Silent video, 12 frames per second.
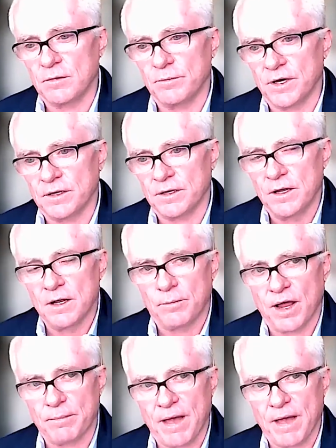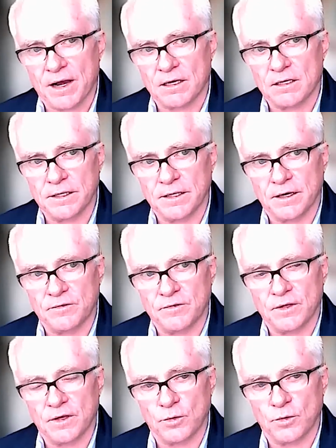but pragmatically, I th
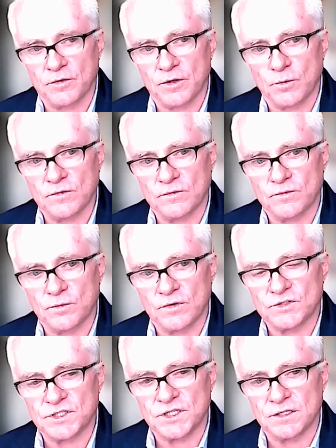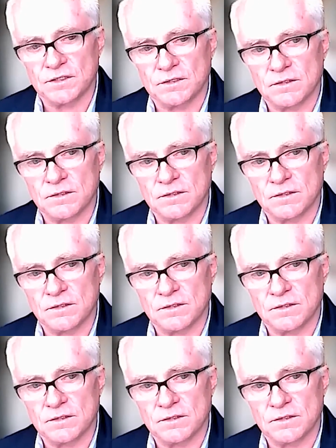you know, I think we've we've seen